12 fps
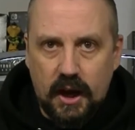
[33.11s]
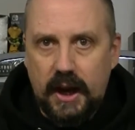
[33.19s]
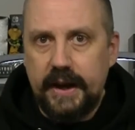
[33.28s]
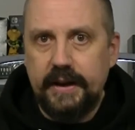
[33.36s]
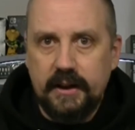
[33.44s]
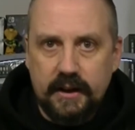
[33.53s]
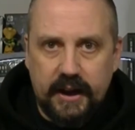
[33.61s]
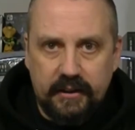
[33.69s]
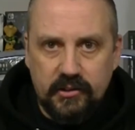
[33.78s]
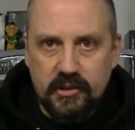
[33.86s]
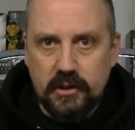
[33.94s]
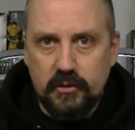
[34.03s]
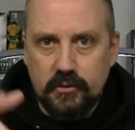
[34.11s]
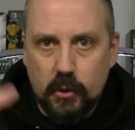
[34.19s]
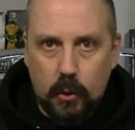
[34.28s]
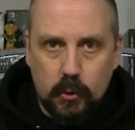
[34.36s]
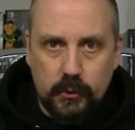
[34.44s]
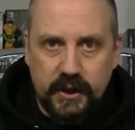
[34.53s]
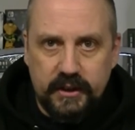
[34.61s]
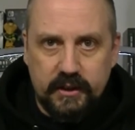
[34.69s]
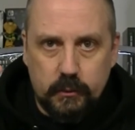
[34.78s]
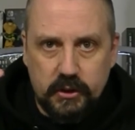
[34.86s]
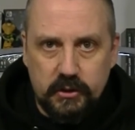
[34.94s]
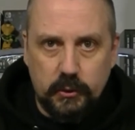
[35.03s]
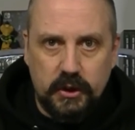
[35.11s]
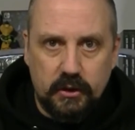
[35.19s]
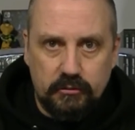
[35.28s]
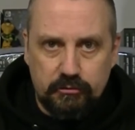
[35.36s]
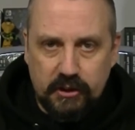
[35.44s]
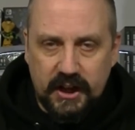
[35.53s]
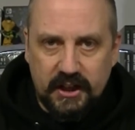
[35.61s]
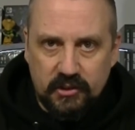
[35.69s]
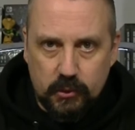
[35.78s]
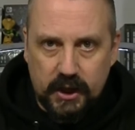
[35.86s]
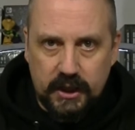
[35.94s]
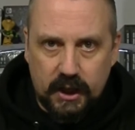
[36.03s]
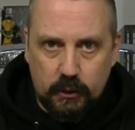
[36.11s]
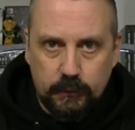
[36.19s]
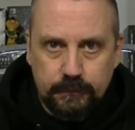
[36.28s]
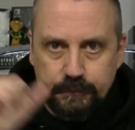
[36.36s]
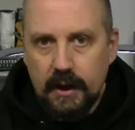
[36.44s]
Aina and the city of Coleraine that we're doing on Fridays right now,